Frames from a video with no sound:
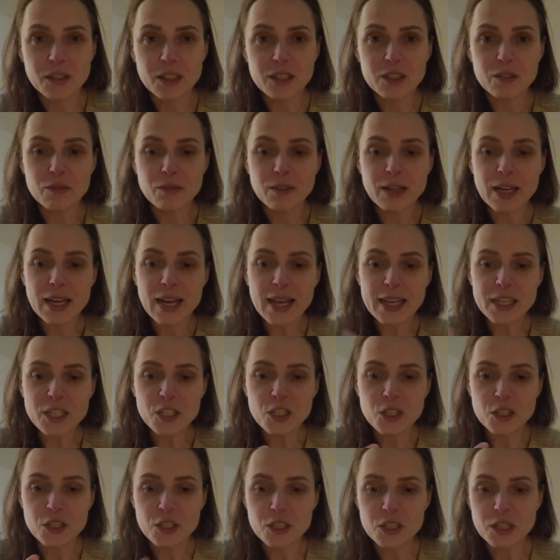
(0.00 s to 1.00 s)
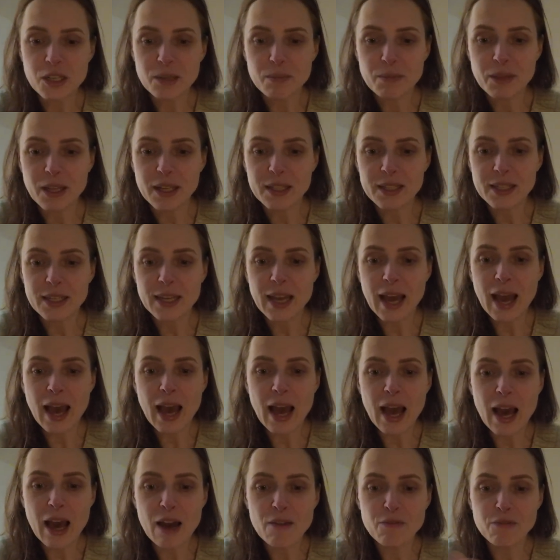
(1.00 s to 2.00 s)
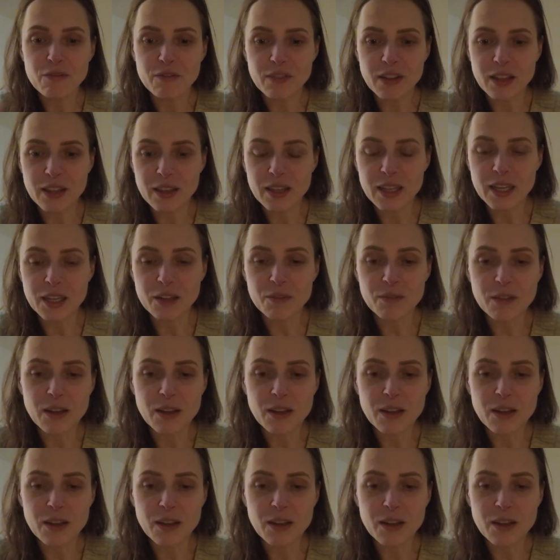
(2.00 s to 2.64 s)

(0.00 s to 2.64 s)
and the relationship that you have with it,